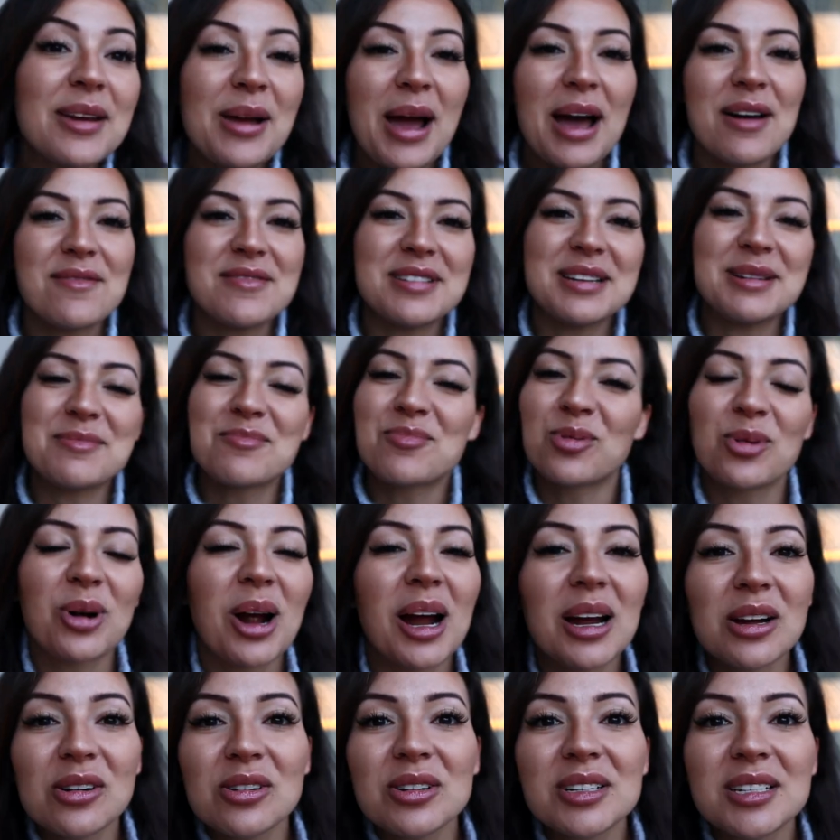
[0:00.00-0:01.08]
you have it.
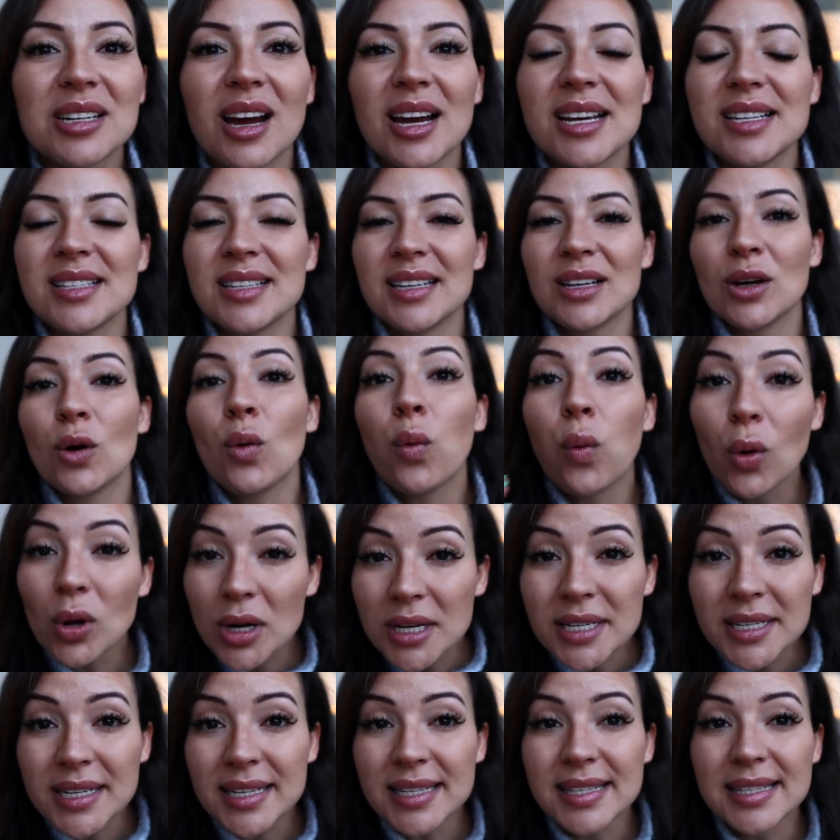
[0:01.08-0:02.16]
Prioritizing
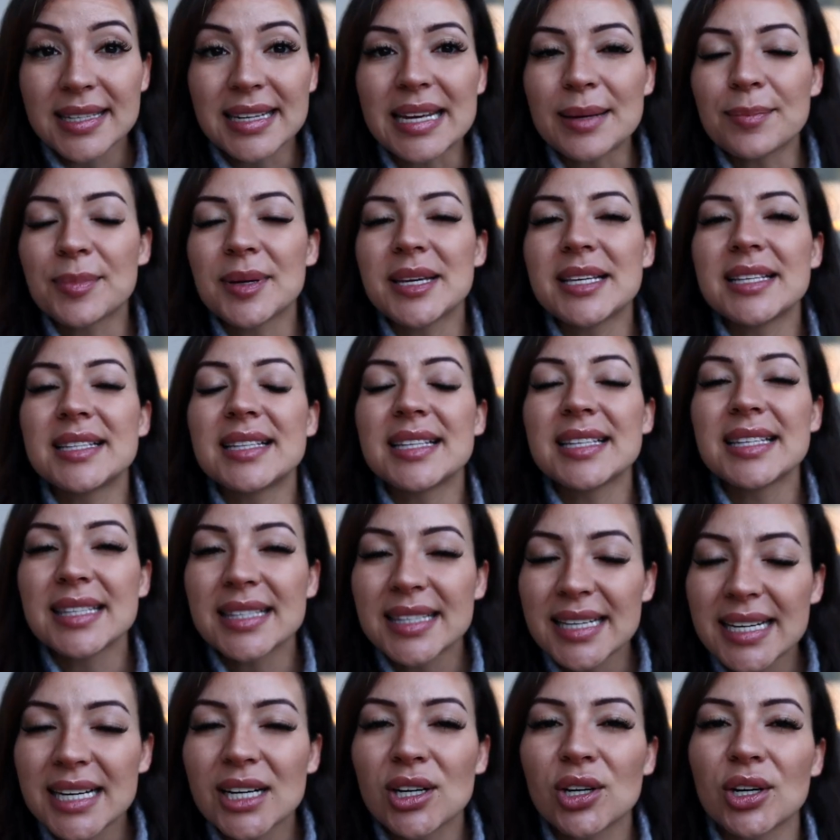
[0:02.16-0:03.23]
quality sleep is the
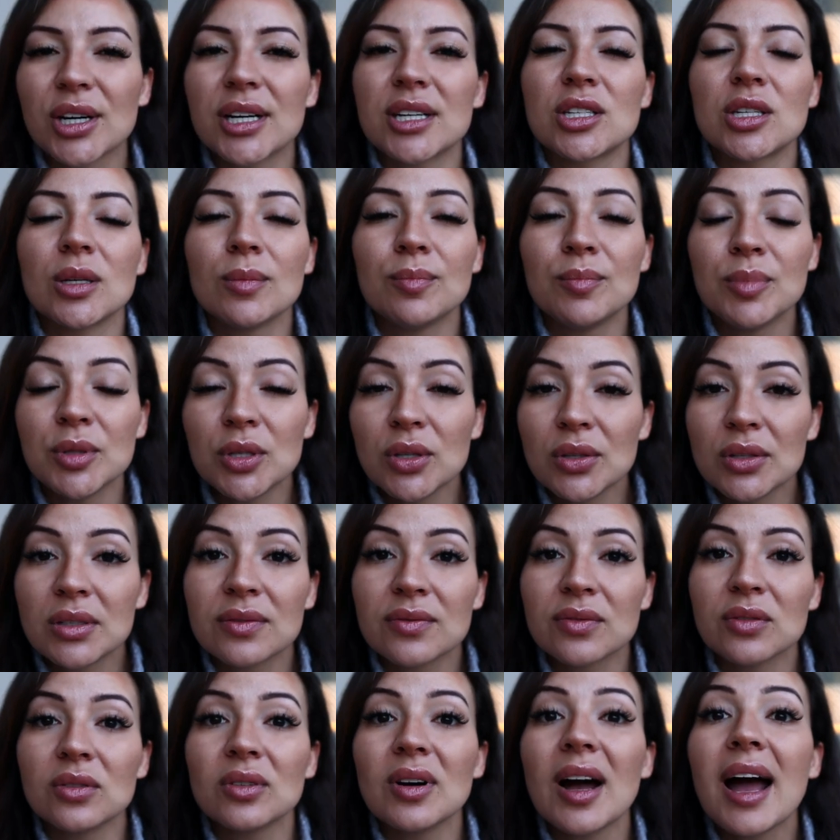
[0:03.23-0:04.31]
secret to
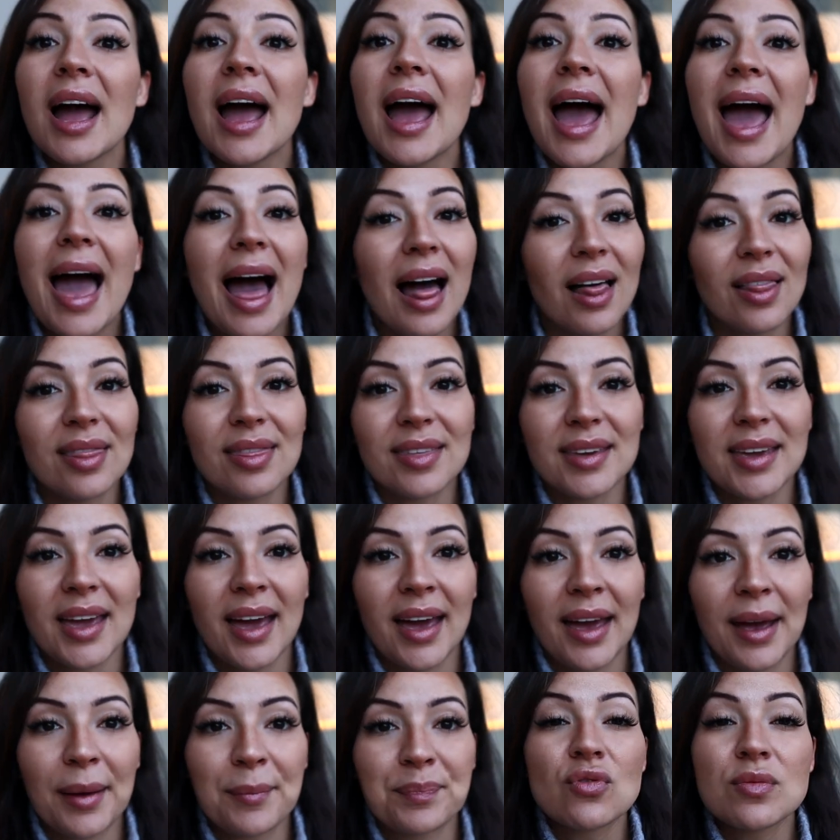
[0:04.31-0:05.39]
beautiful, healthy
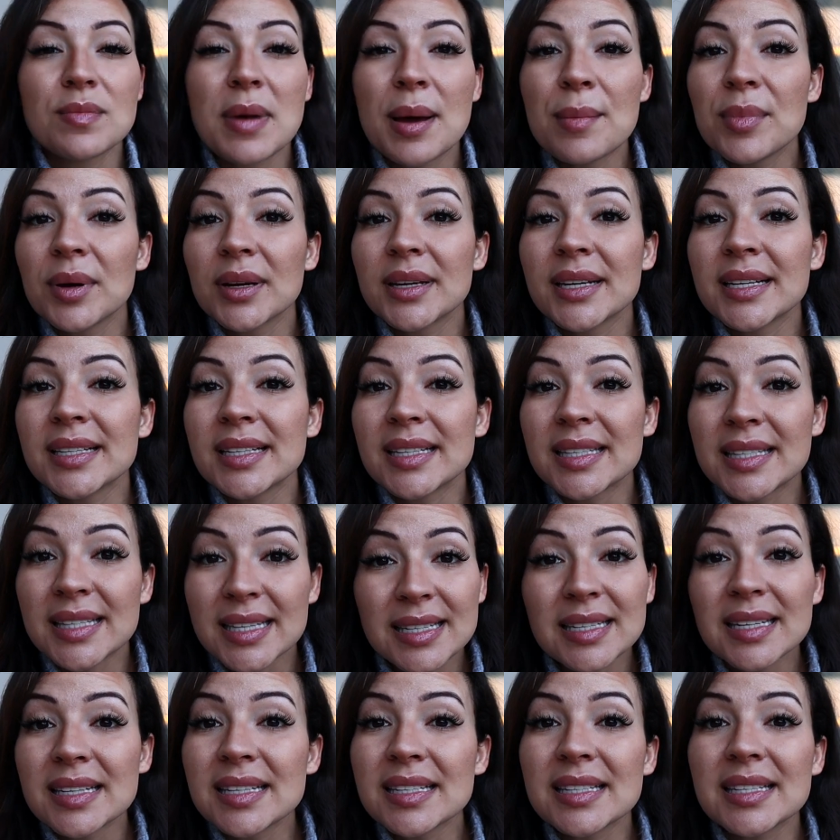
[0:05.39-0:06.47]
hair. Remember,
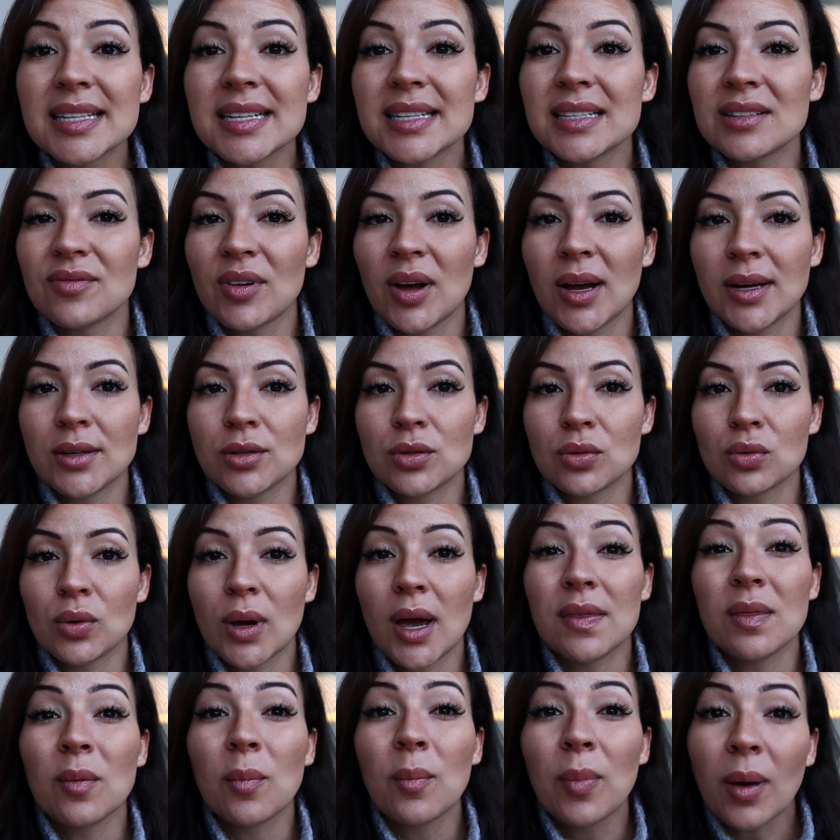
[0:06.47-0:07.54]
consistency is vital,
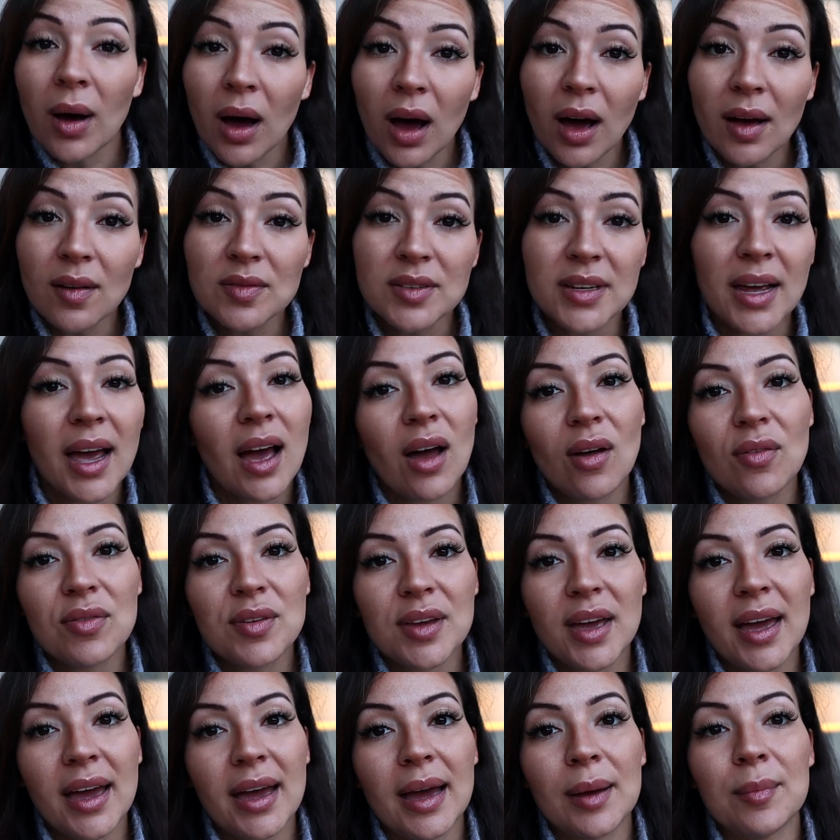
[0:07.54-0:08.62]
and the path to
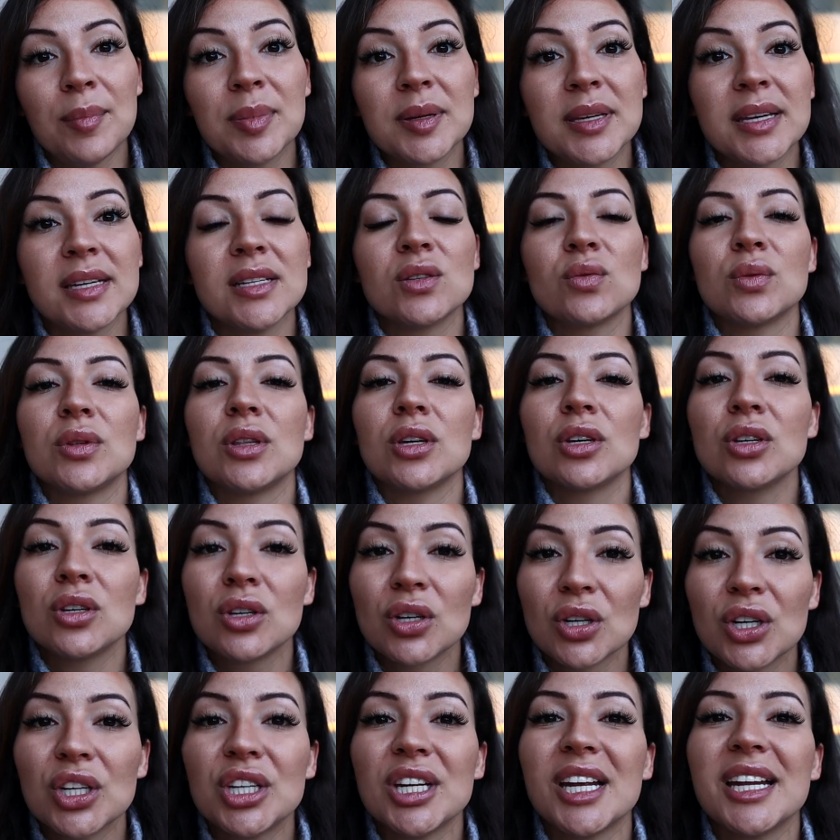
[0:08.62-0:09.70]
healthier hair begins with a
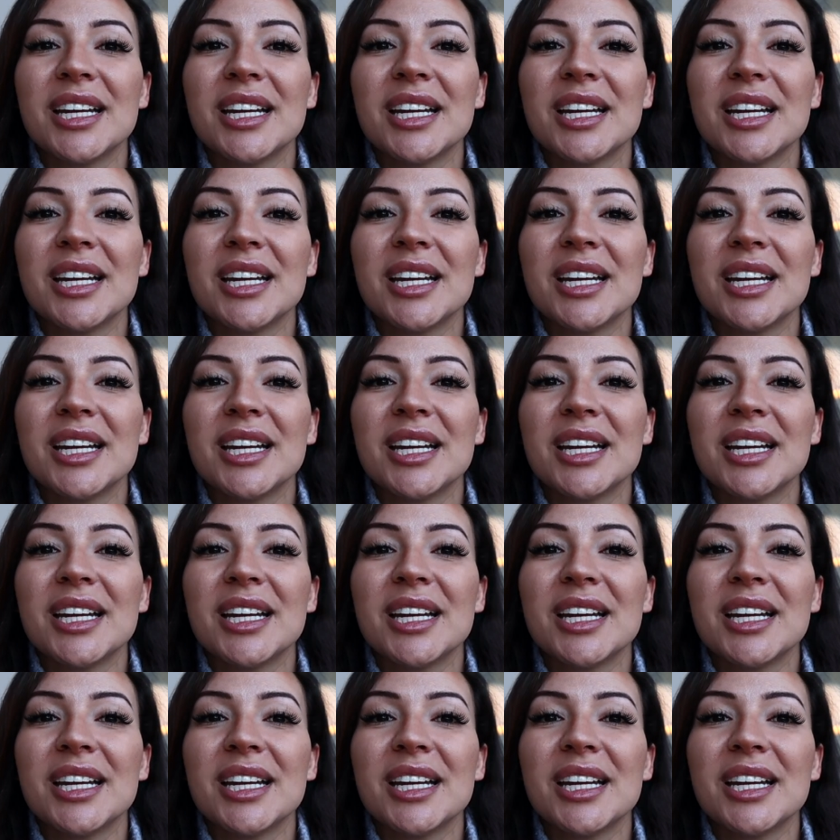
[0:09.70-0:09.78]
good